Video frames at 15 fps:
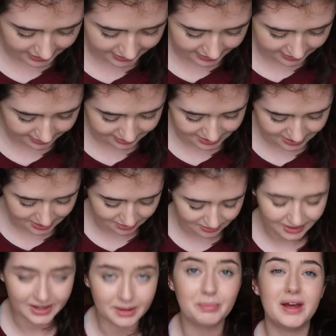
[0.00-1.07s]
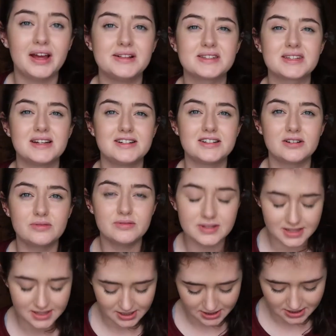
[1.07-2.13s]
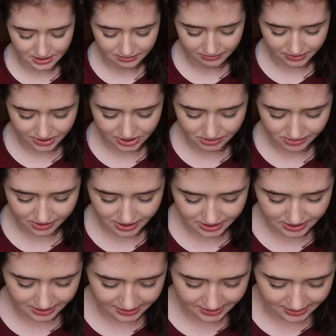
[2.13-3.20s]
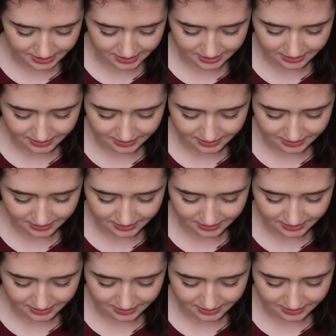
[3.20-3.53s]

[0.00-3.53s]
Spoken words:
like it would suit like pale skin tones, which is really nice.